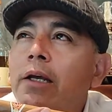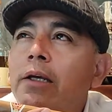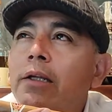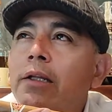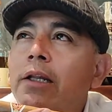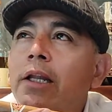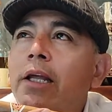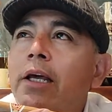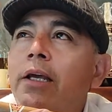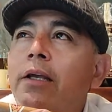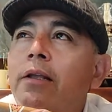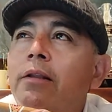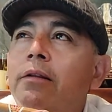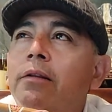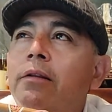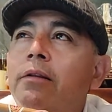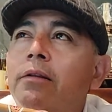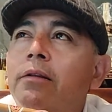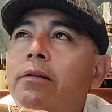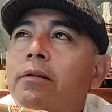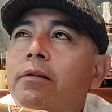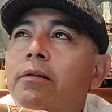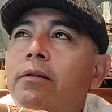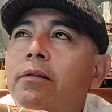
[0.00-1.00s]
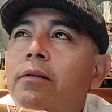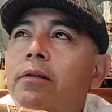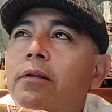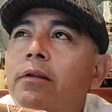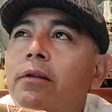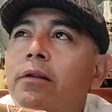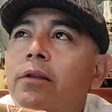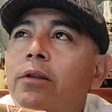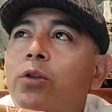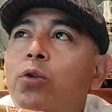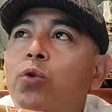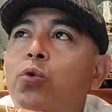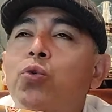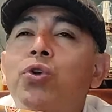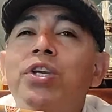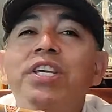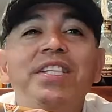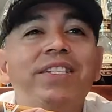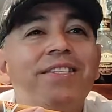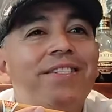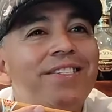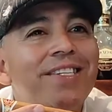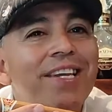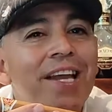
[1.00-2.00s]
like 3
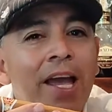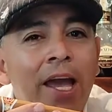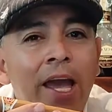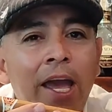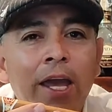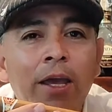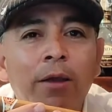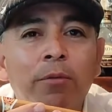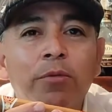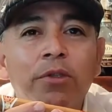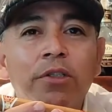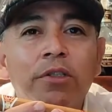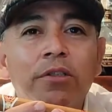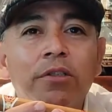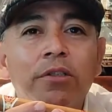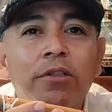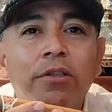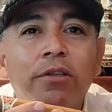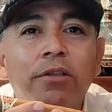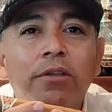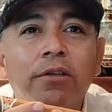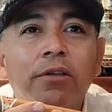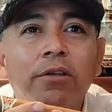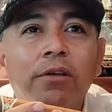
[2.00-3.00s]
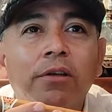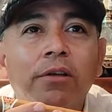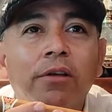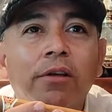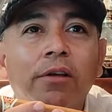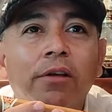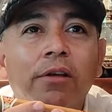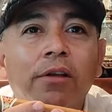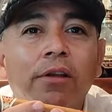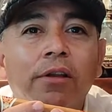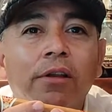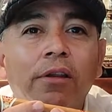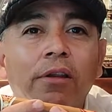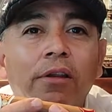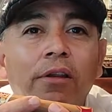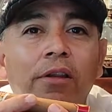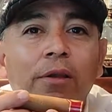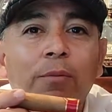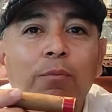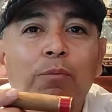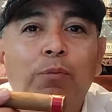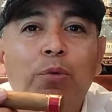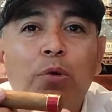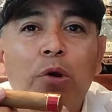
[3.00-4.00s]
times
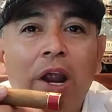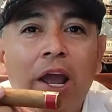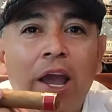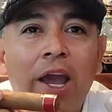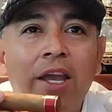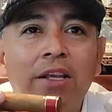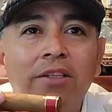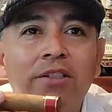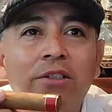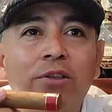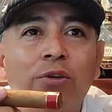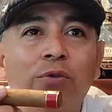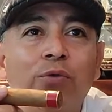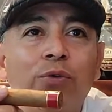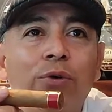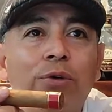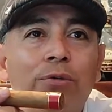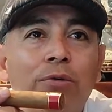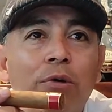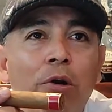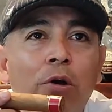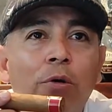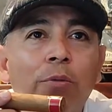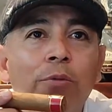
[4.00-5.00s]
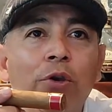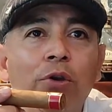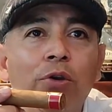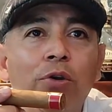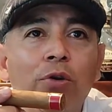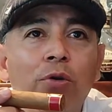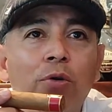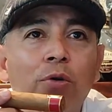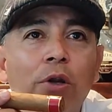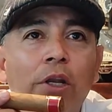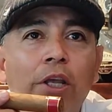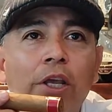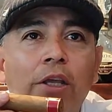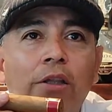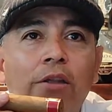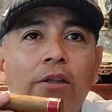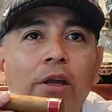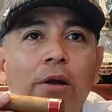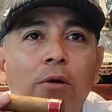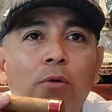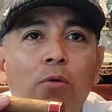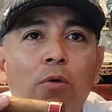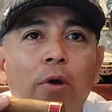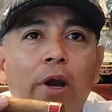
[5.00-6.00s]
the price of a Romeo y
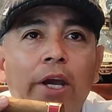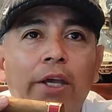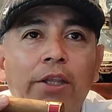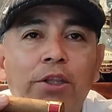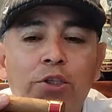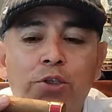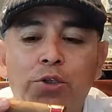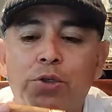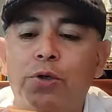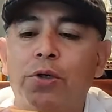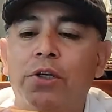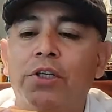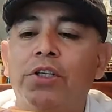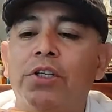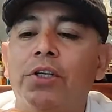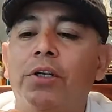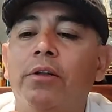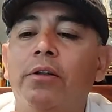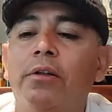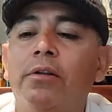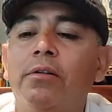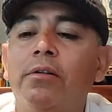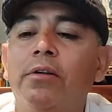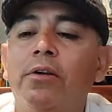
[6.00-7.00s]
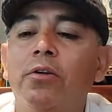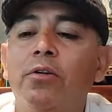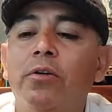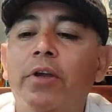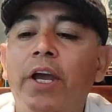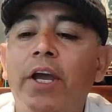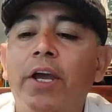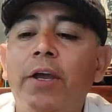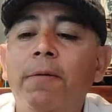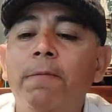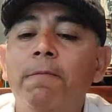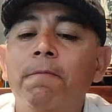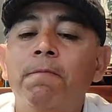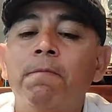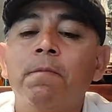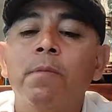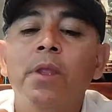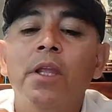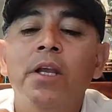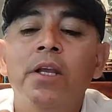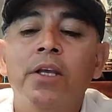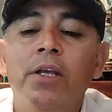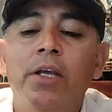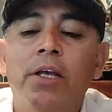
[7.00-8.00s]
Julieta White Churchill. Okay?
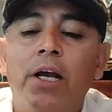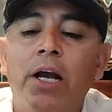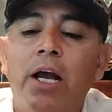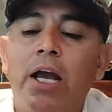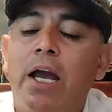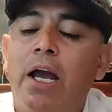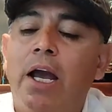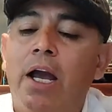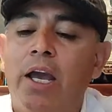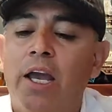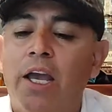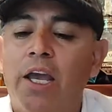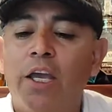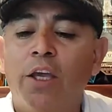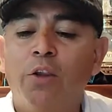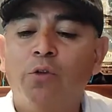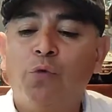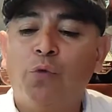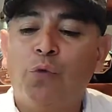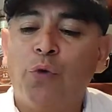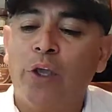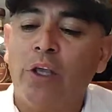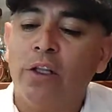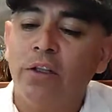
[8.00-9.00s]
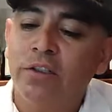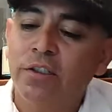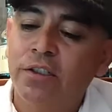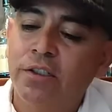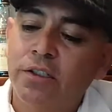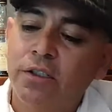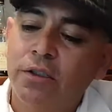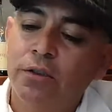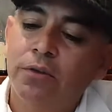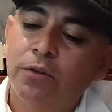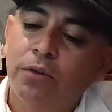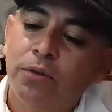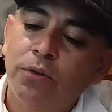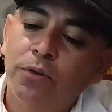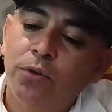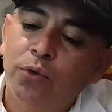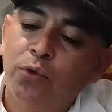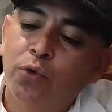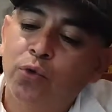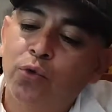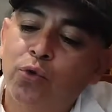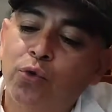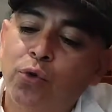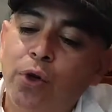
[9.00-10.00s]
It feels
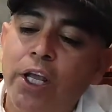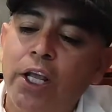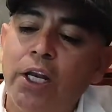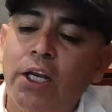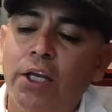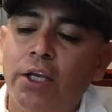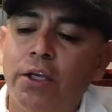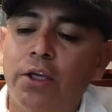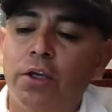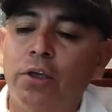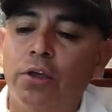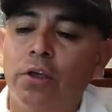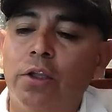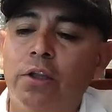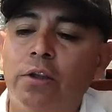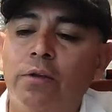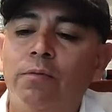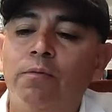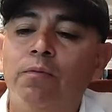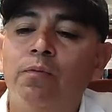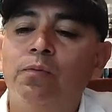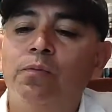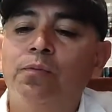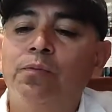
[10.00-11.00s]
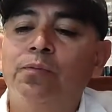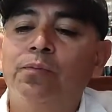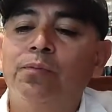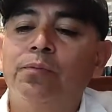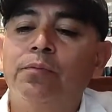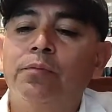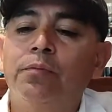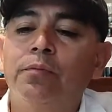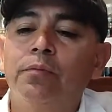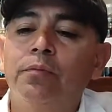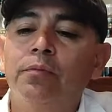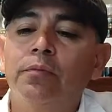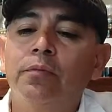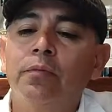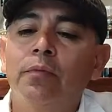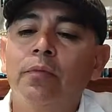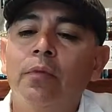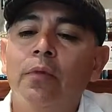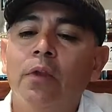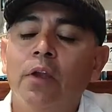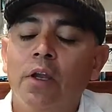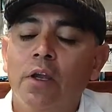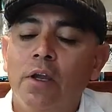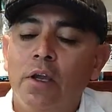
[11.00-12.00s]
really good
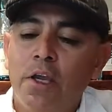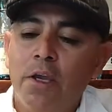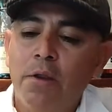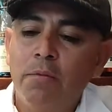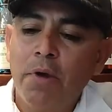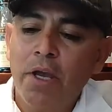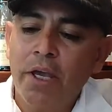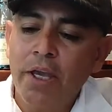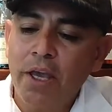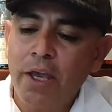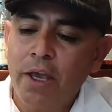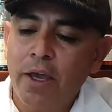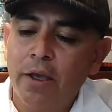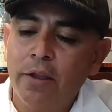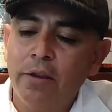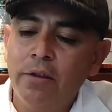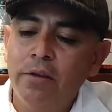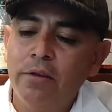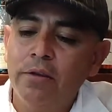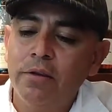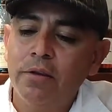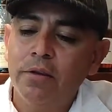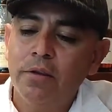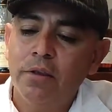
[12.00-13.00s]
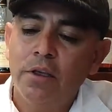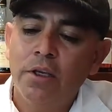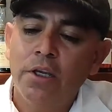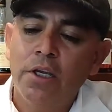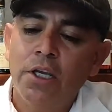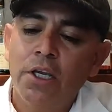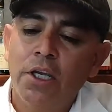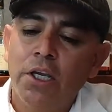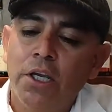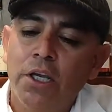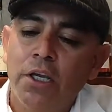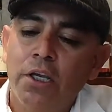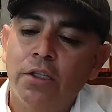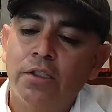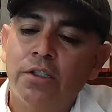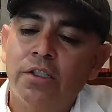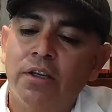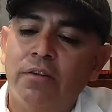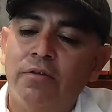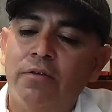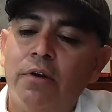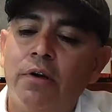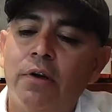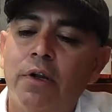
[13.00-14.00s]
in my hand. It's
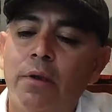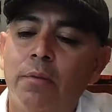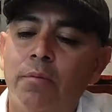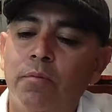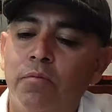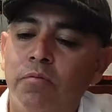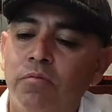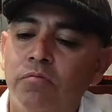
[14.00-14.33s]
a very